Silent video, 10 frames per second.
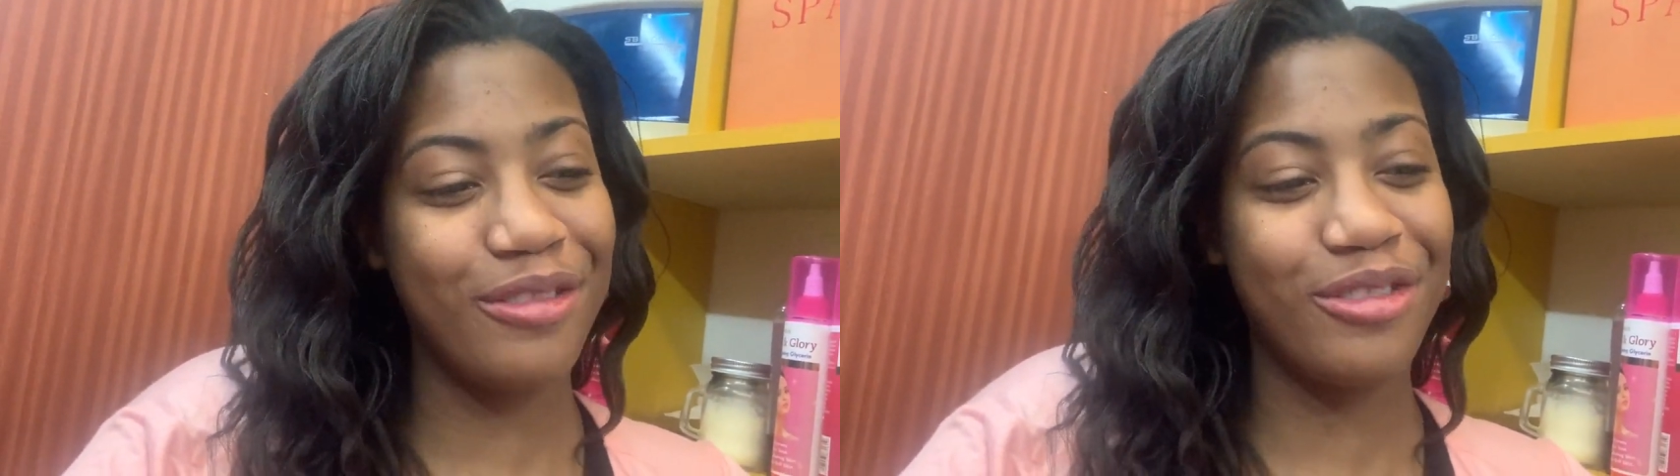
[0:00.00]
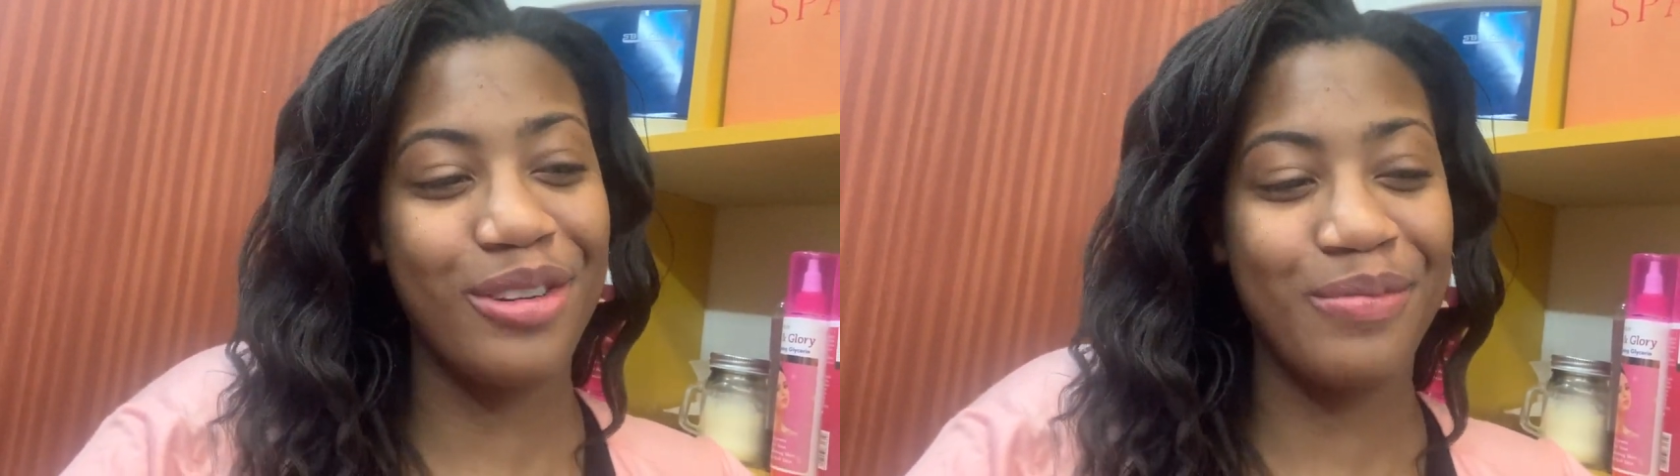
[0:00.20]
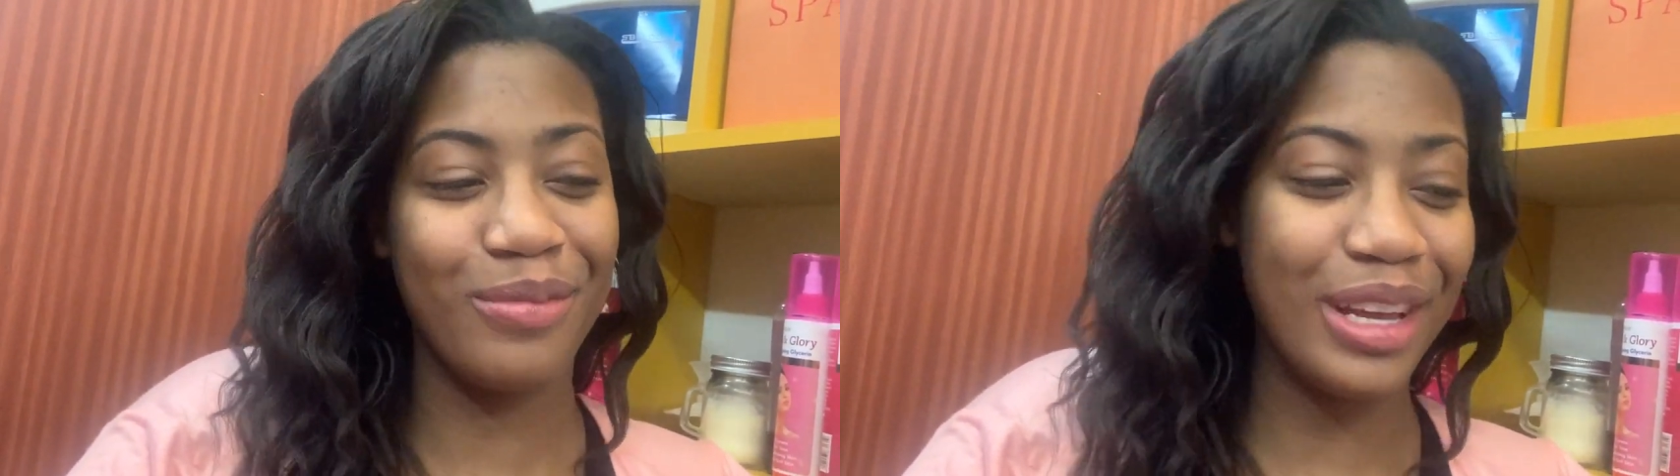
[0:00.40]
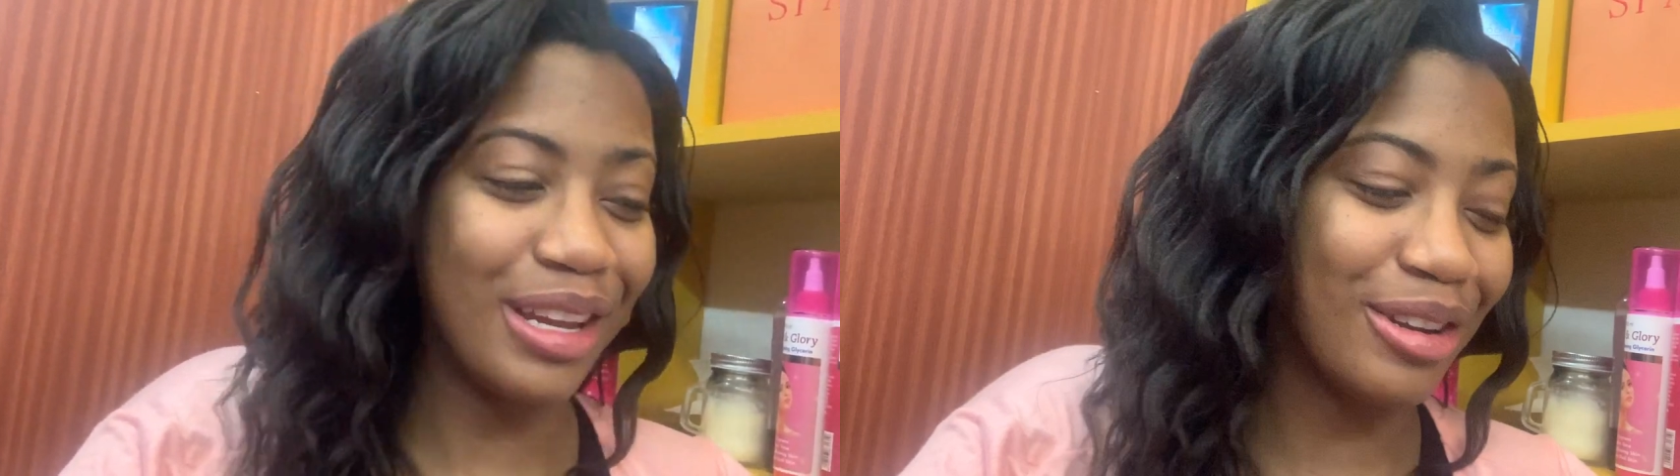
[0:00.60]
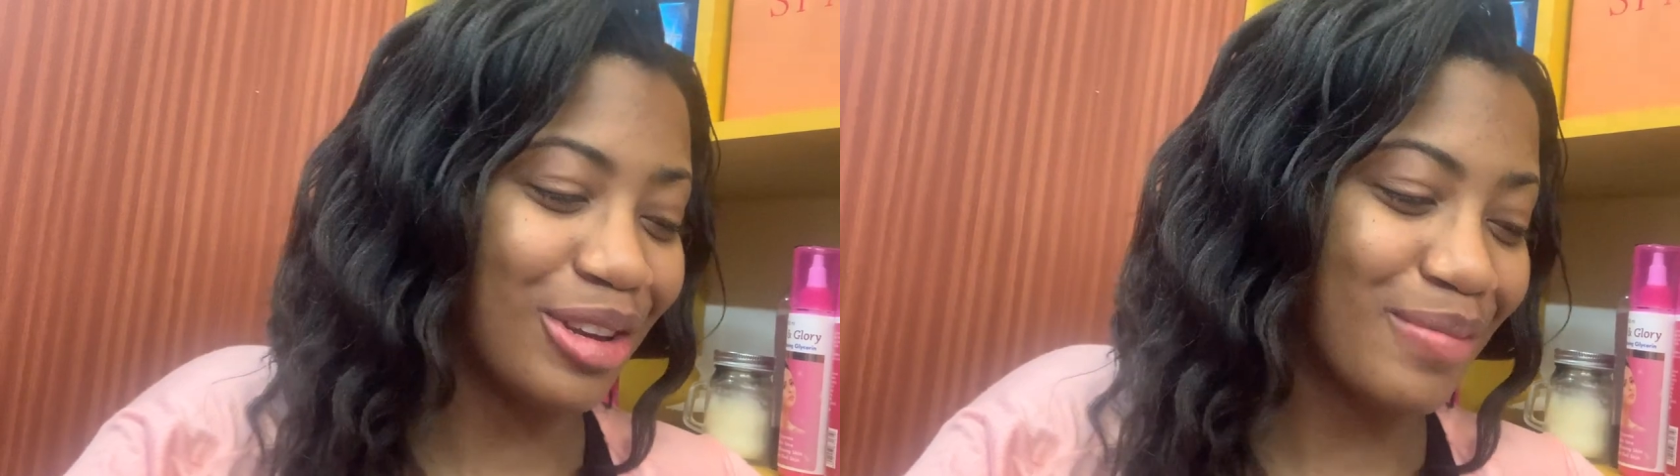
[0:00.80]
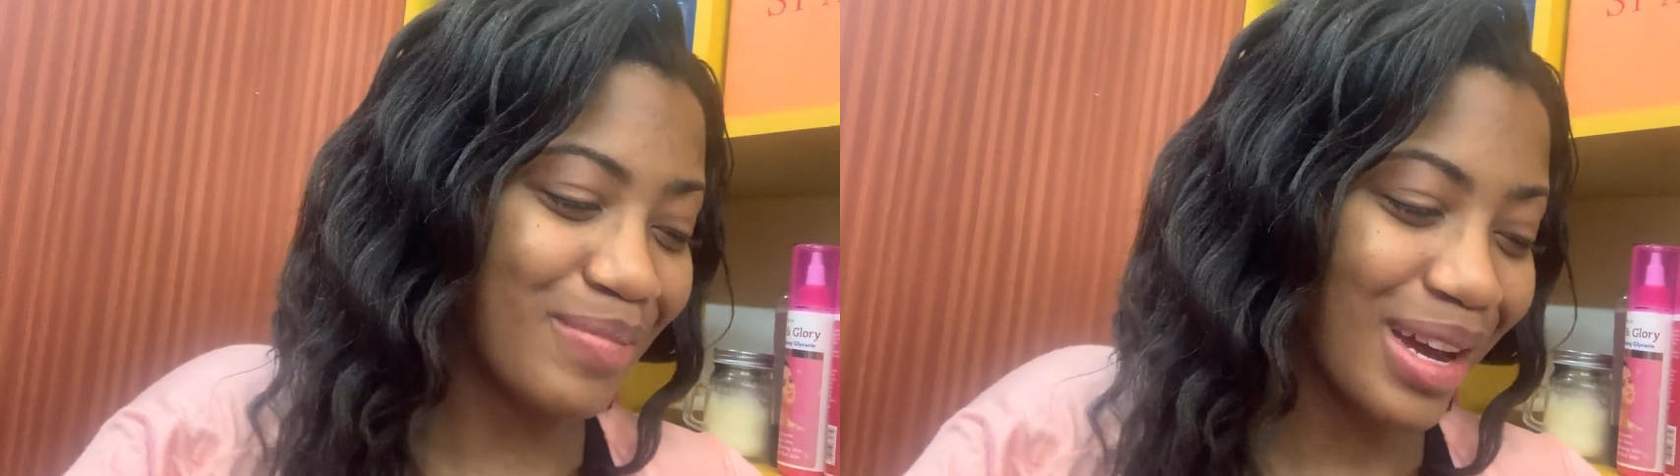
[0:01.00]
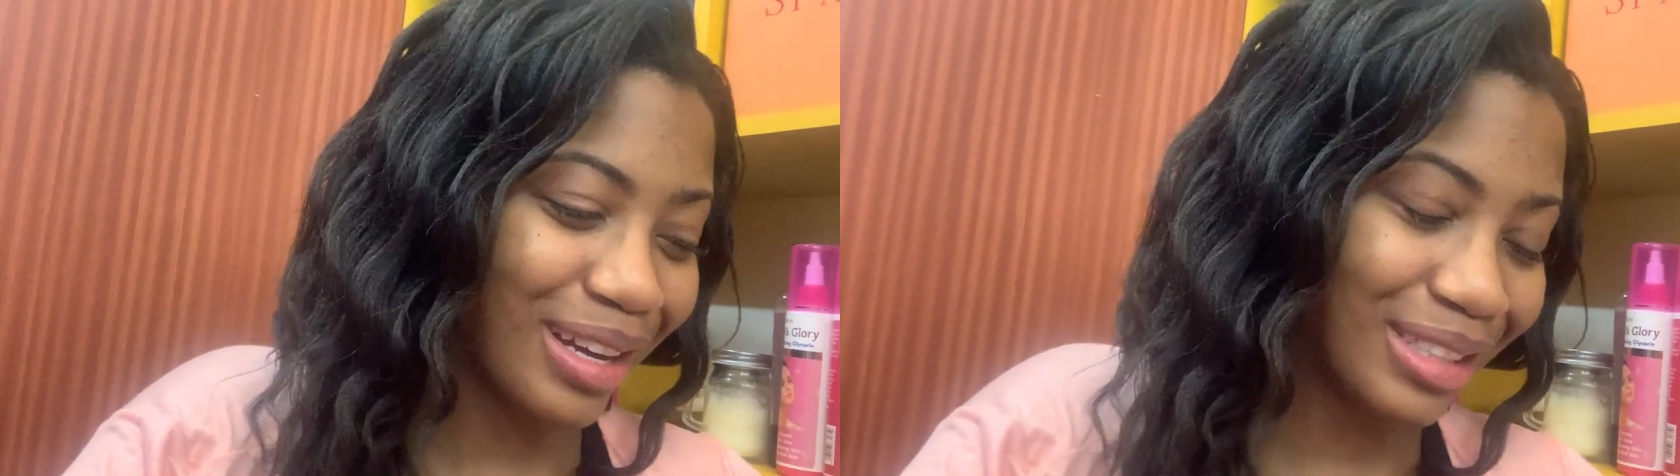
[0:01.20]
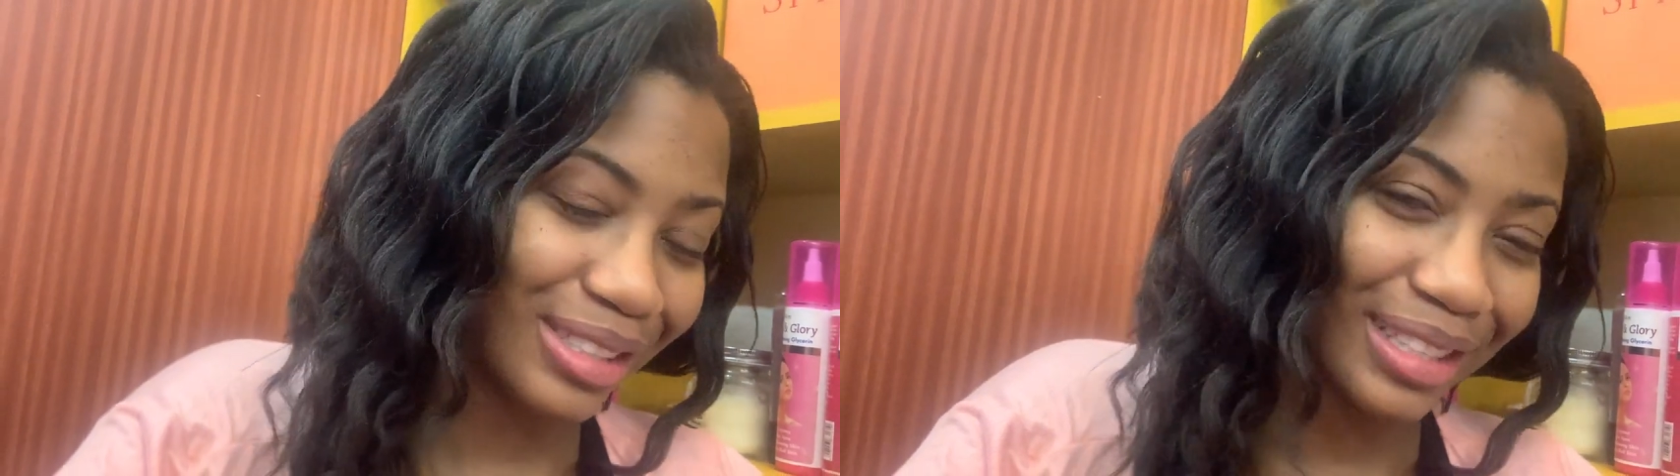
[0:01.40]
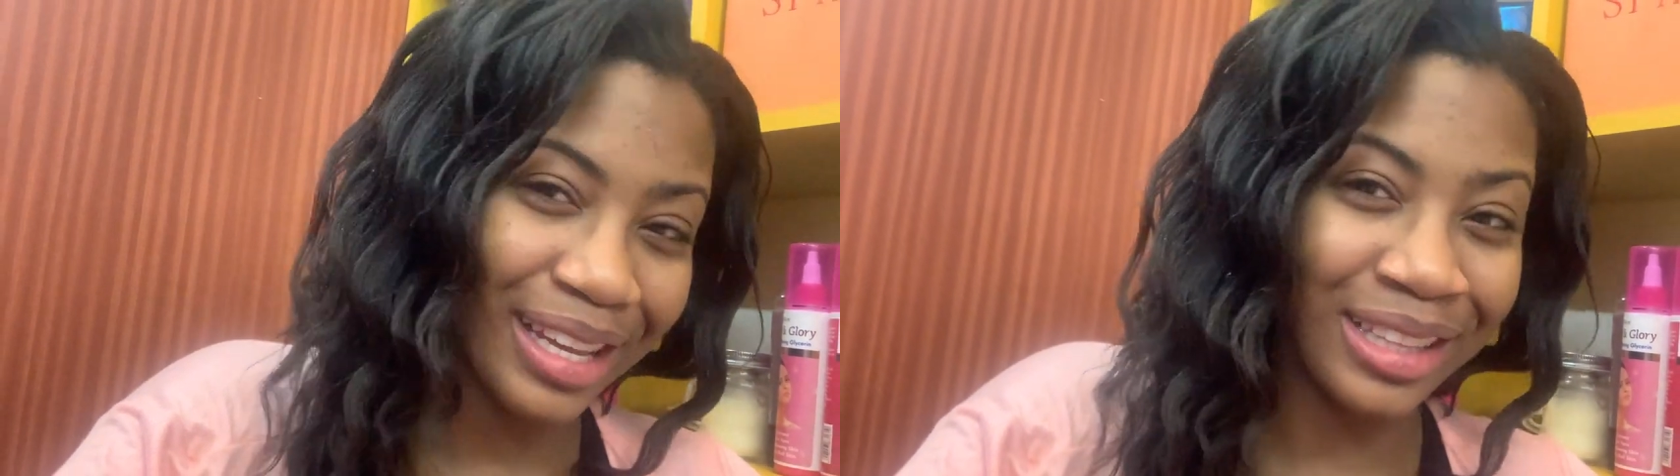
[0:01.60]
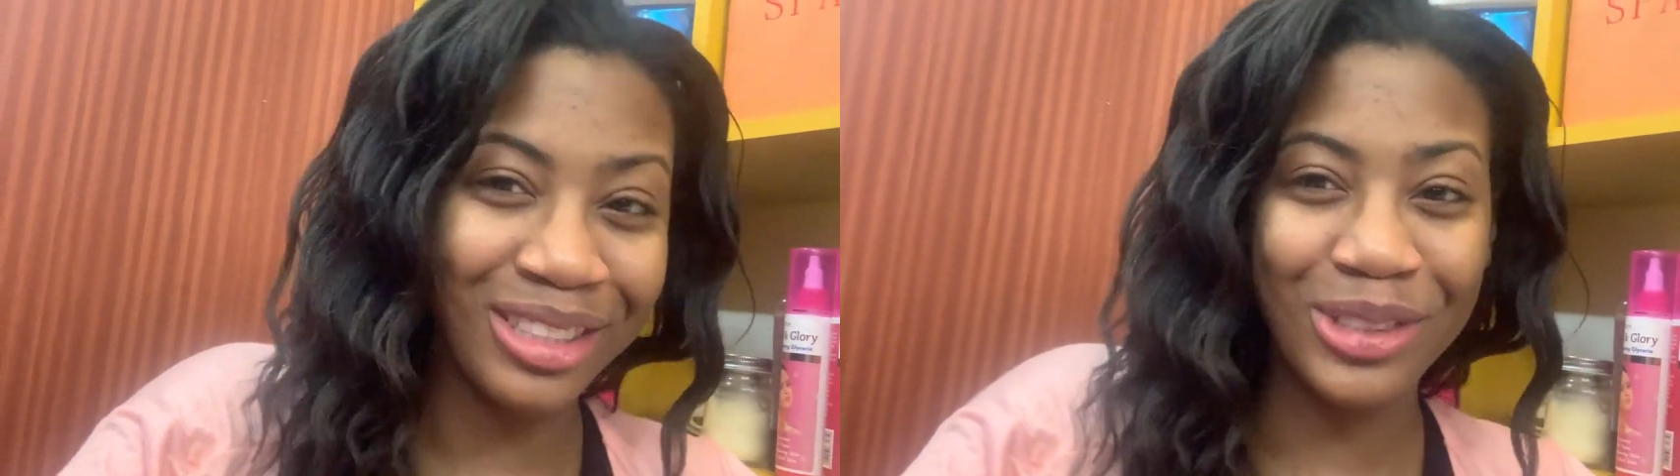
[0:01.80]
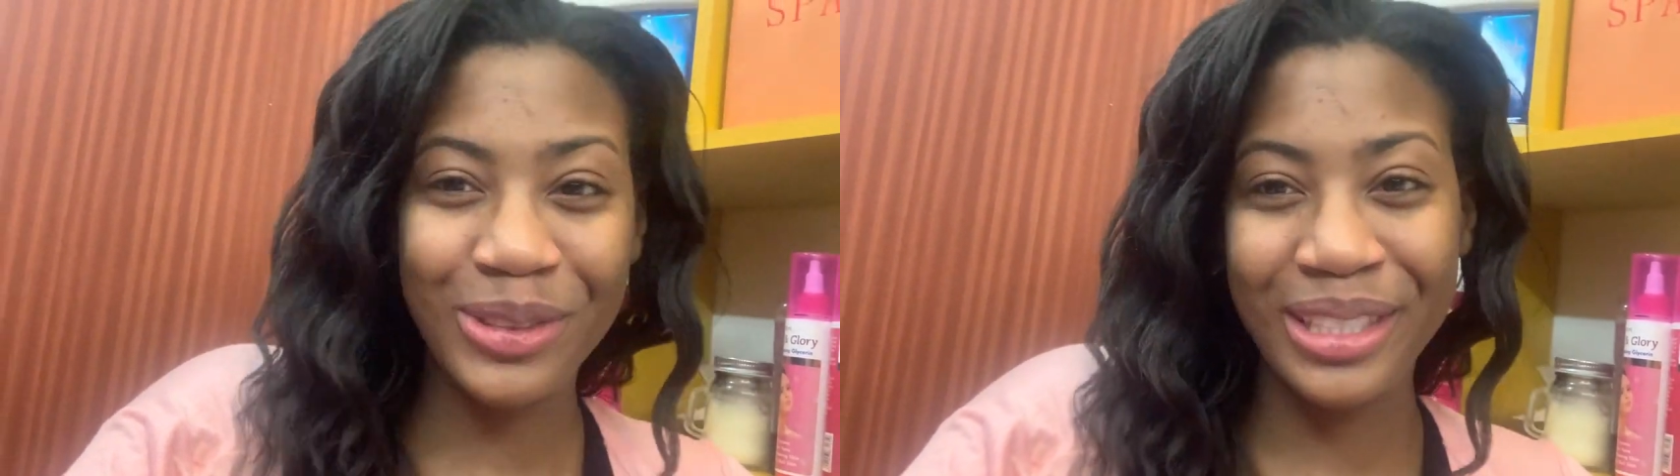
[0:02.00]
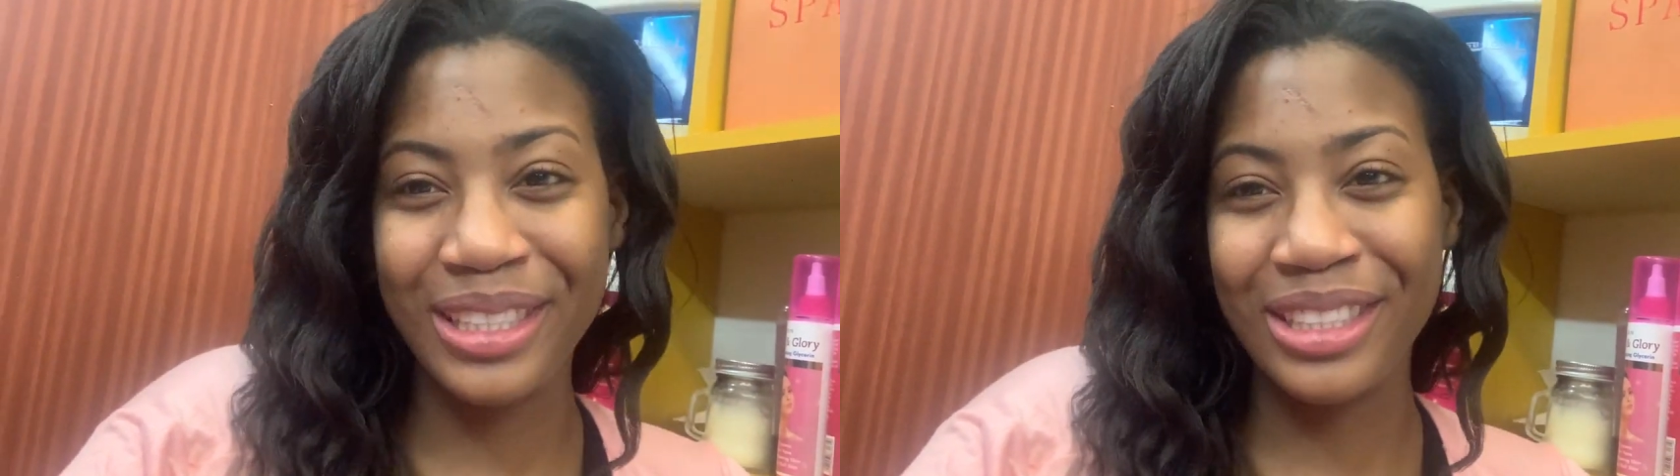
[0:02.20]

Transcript: from laying on your back to then doing